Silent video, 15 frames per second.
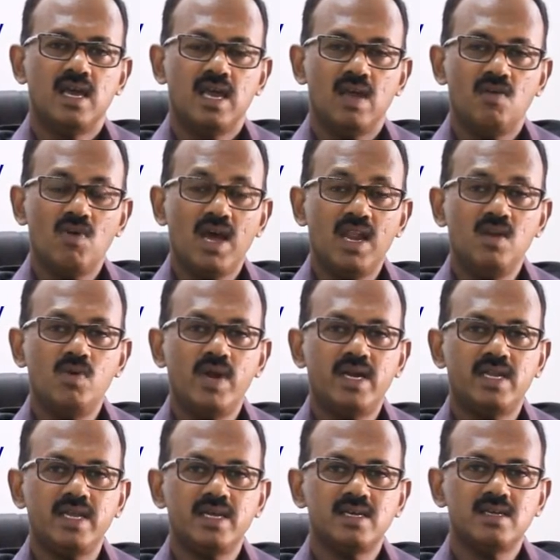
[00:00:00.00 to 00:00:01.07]

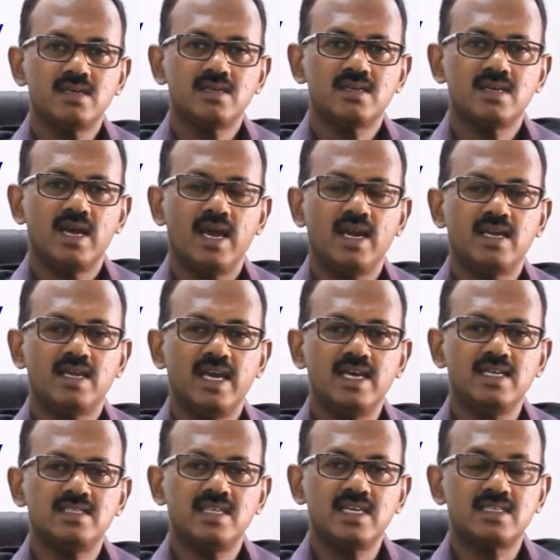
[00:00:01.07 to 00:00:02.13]
evaluating and
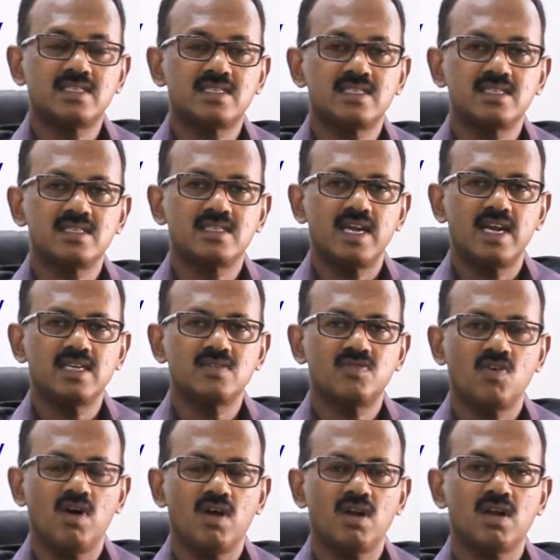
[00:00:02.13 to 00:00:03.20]
K6 stands
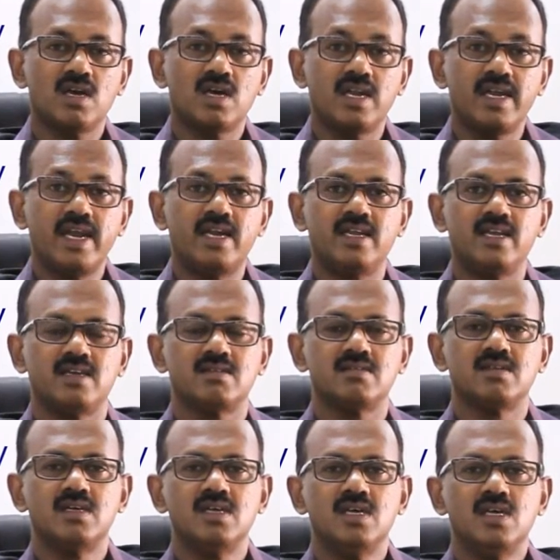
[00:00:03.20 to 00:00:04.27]
for creating.
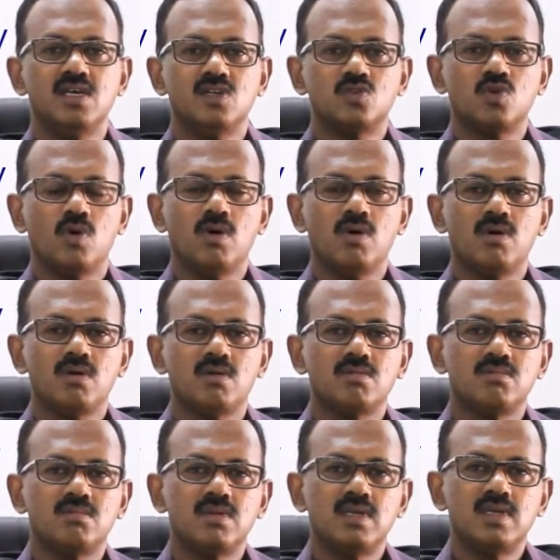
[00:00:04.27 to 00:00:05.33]
So,
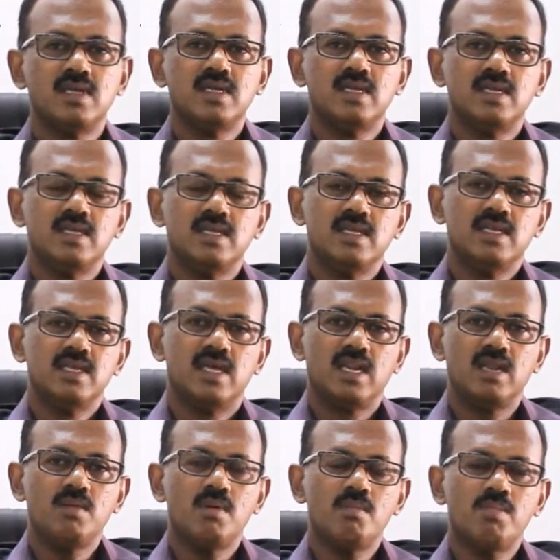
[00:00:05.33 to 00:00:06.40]

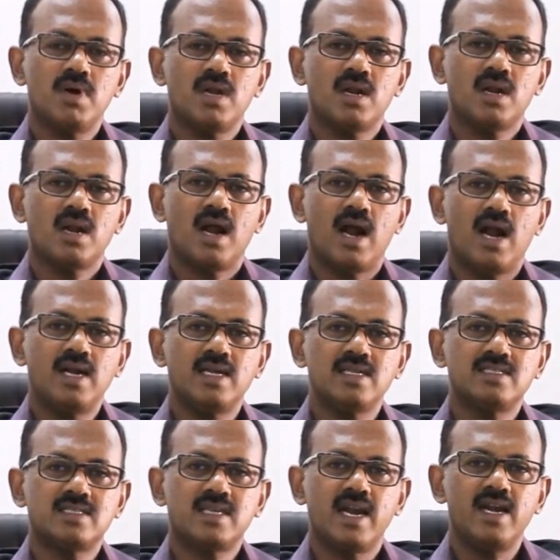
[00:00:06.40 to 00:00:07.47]
remember,
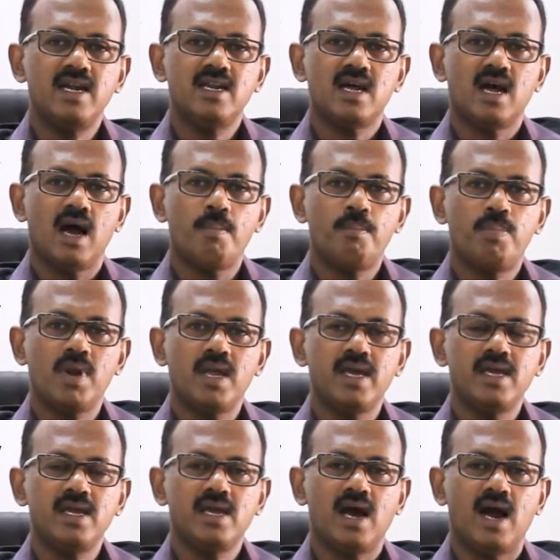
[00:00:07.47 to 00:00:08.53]
understand,
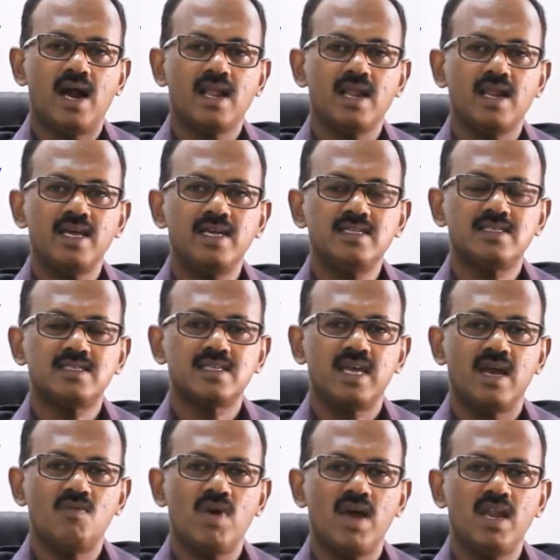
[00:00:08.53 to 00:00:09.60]
apply, analyze,
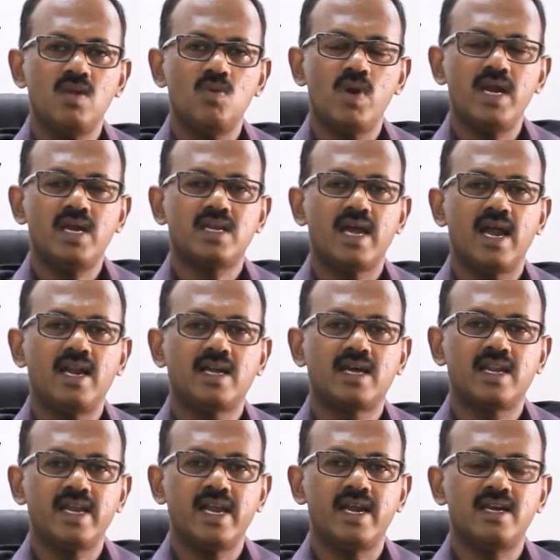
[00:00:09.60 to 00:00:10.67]
evaluate and
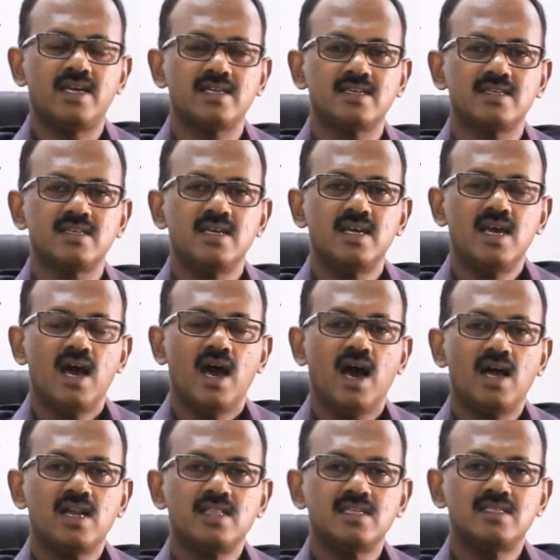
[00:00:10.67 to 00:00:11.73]
create
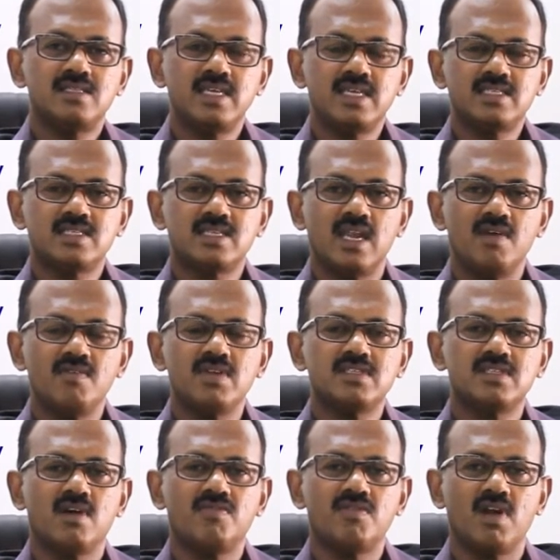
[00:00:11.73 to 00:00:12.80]
are the 6 levels
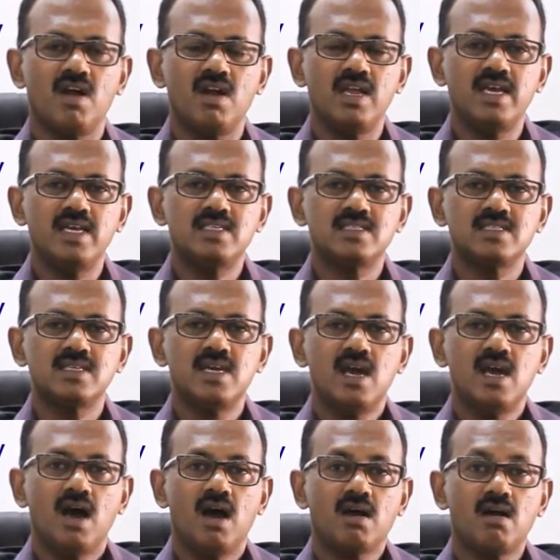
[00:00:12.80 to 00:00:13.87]
of knowledge
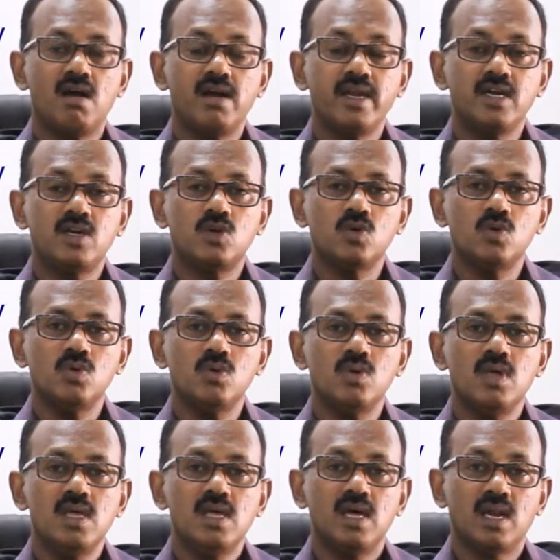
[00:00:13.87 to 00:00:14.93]
according
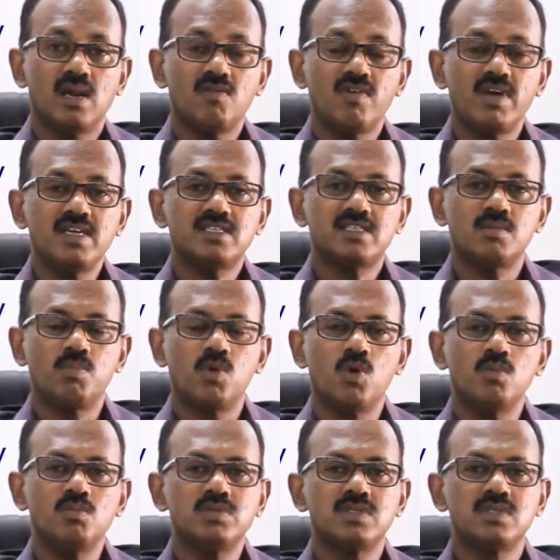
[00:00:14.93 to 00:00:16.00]
to revised
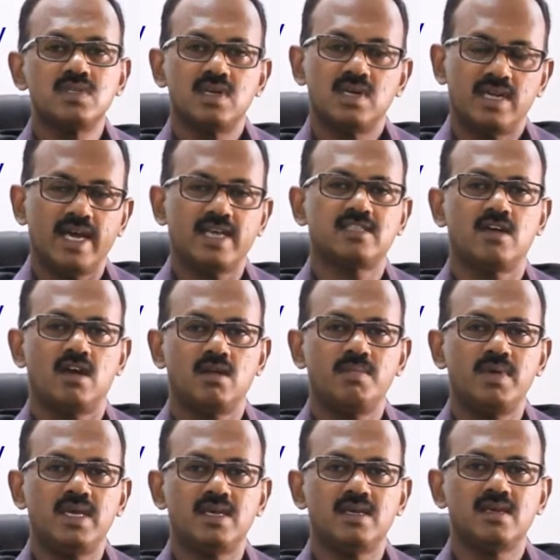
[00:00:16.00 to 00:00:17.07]
Bloom's
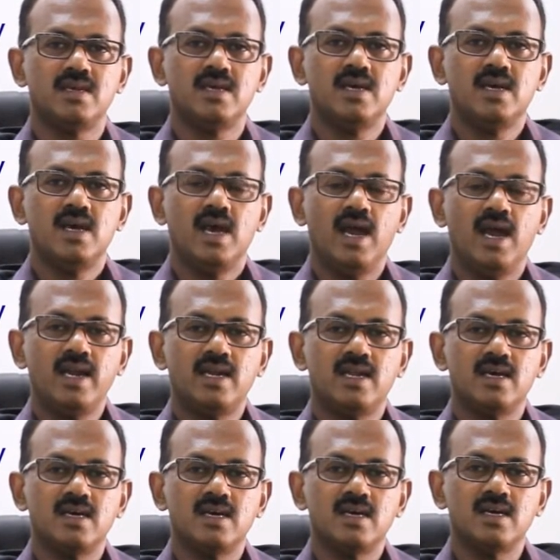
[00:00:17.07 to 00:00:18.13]
taxonomy. And
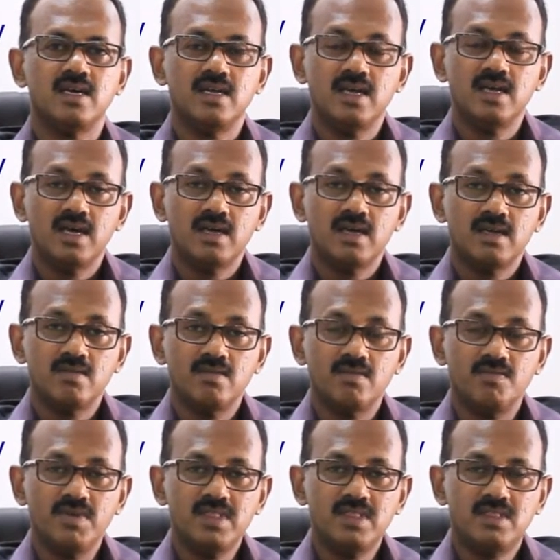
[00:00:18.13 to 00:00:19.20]

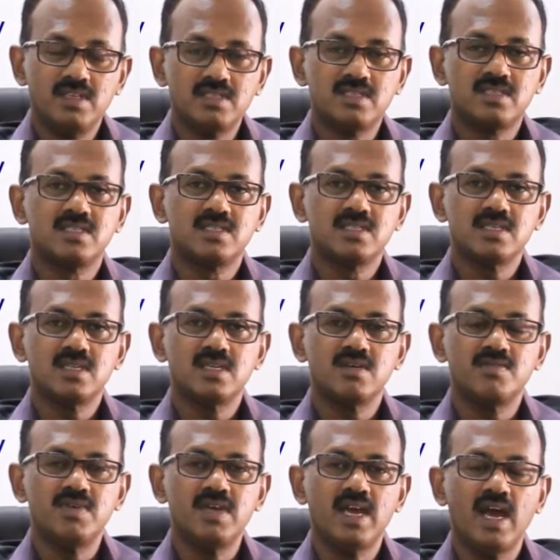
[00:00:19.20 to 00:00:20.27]
with this,
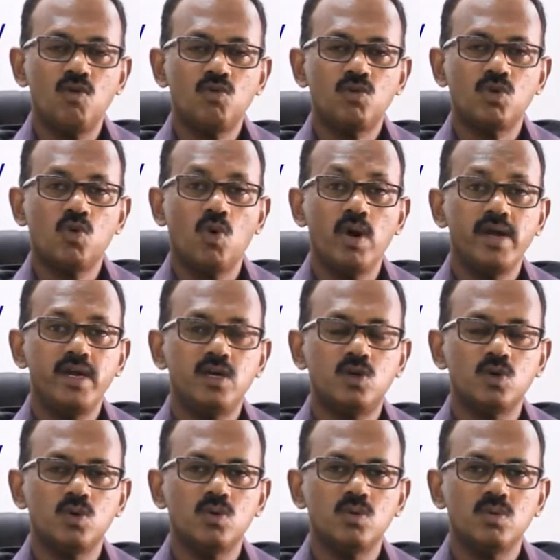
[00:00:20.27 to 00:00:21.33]
we have to go
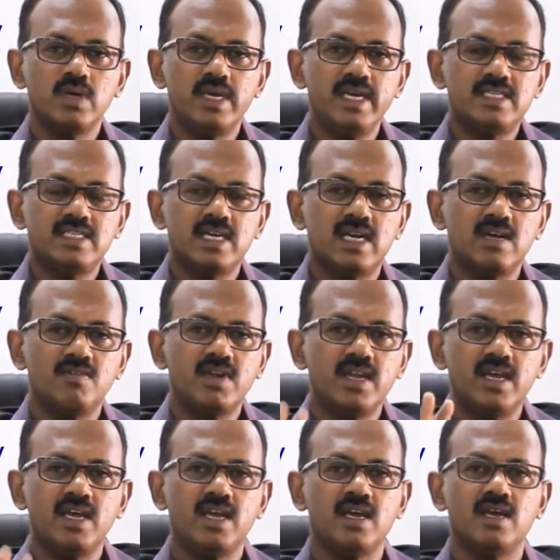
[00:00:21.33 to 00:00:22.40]
into each and
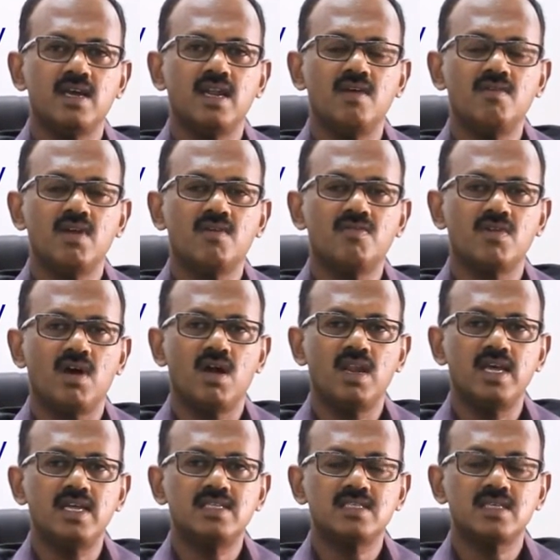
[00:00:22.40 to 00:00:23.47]
every level of
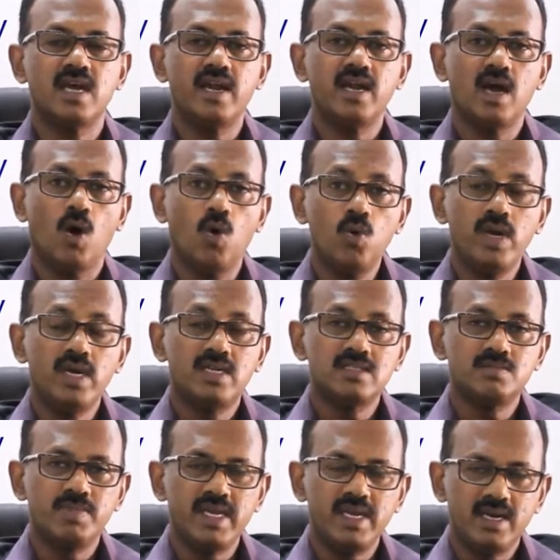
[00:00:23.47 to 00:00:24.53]
knowledge and how it is
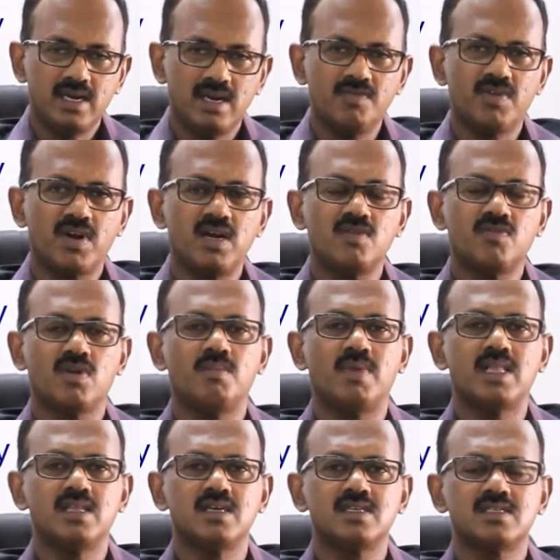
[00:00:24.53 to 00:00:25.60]
being different from
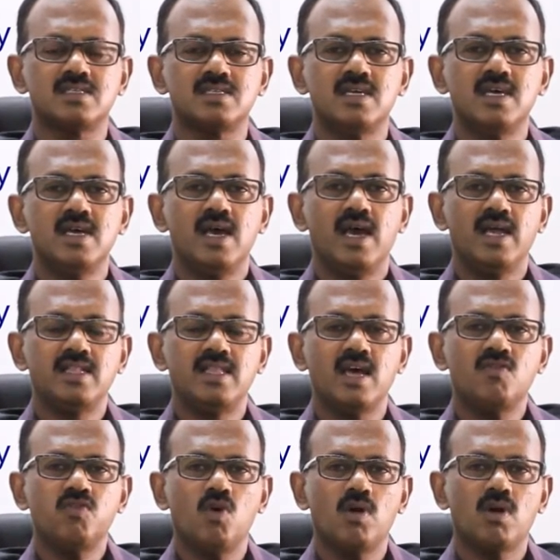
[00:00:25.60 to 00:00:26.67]
others. And
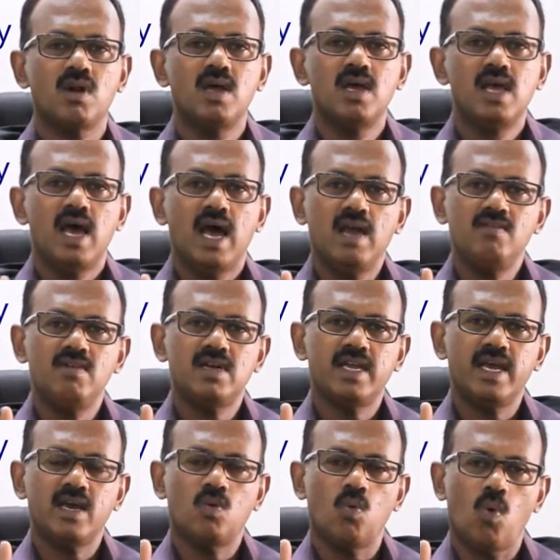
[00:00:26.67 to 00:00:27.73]
therefore, I will
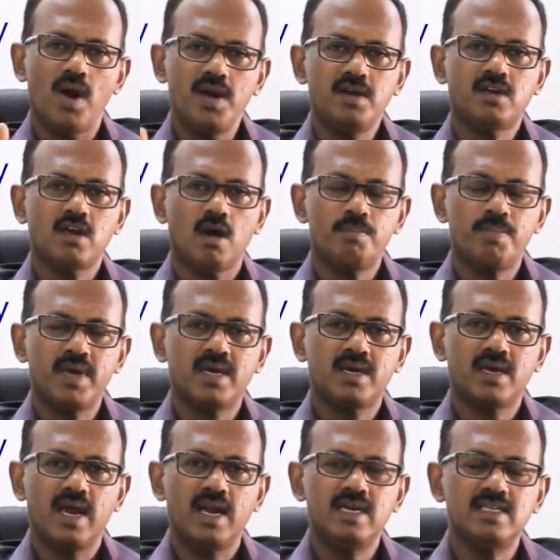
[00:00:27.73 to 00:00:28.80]
take one topic
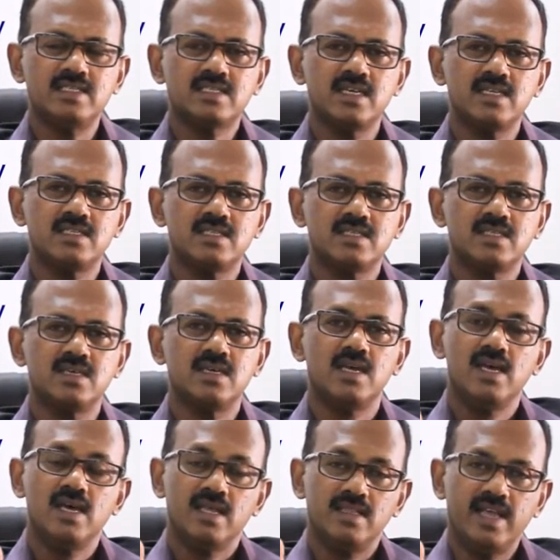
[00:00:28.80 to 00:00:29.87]
and discuss
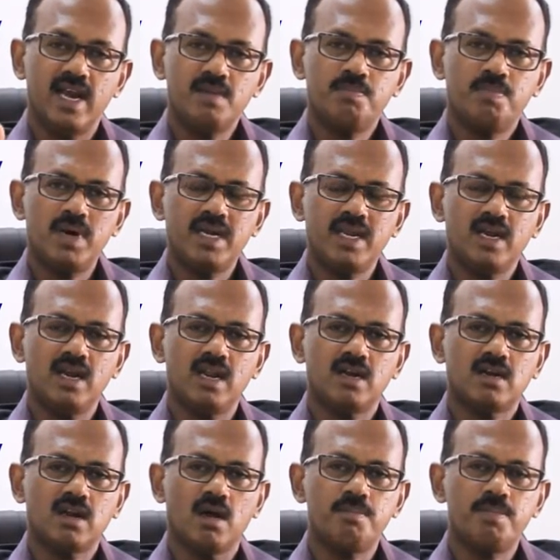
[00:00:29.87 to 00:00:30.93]
that particular
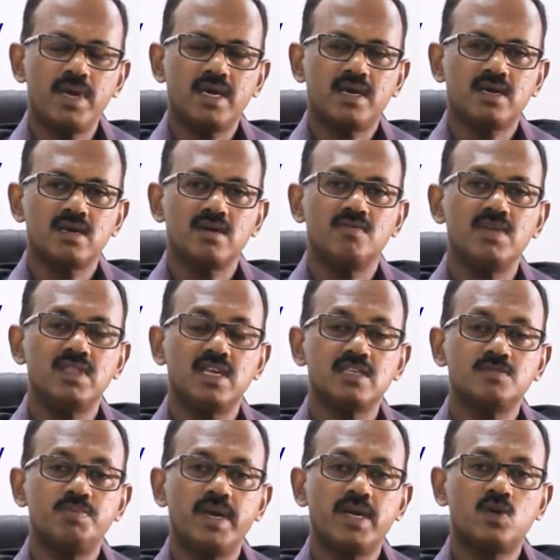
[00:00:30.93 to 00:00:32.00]
topic with
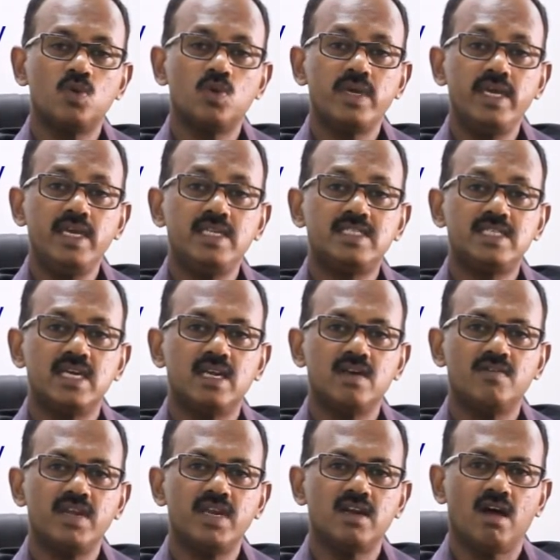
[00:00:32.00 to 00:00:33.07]
respect to each and
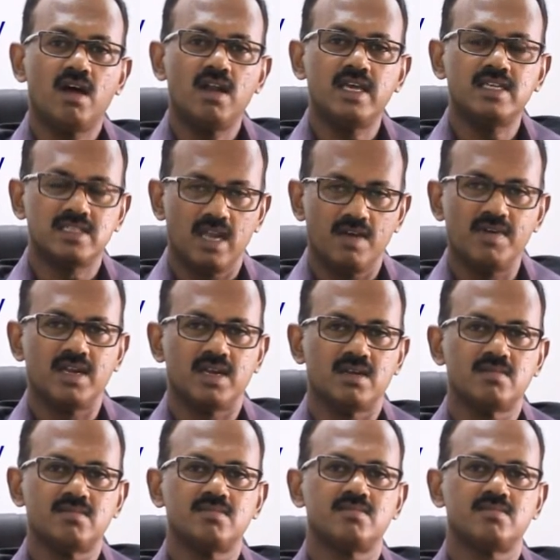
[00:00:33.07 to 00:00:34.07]
every knowledge level.